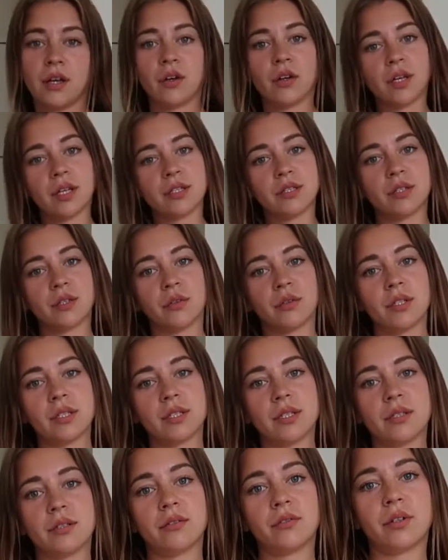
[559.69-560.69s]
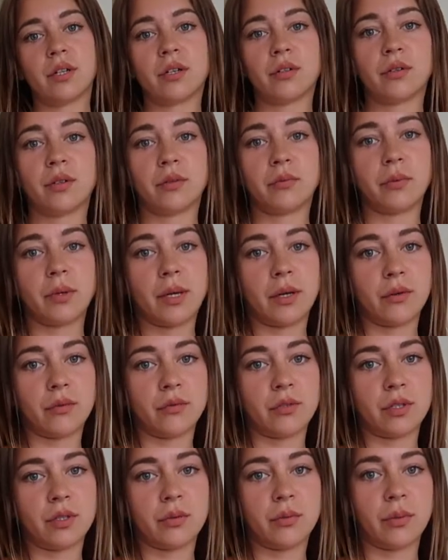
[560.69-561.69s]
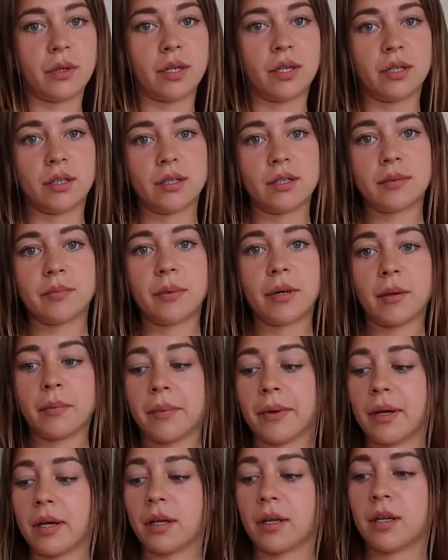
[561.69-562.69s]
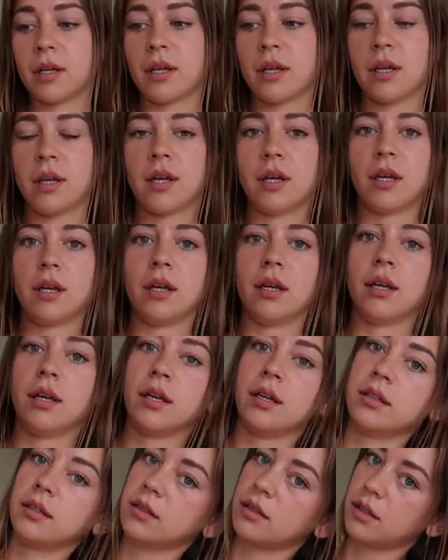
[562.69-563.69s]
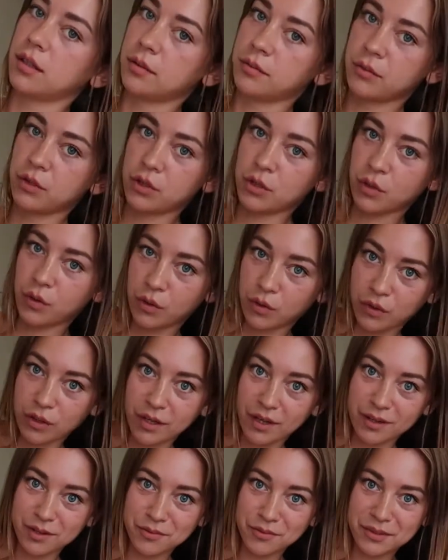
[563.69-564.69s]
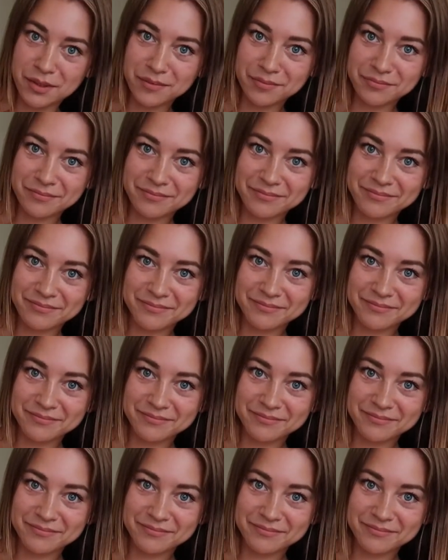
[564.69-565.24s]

Okay, so this is the regular way of just wearing this backpack, and let me show you the other way.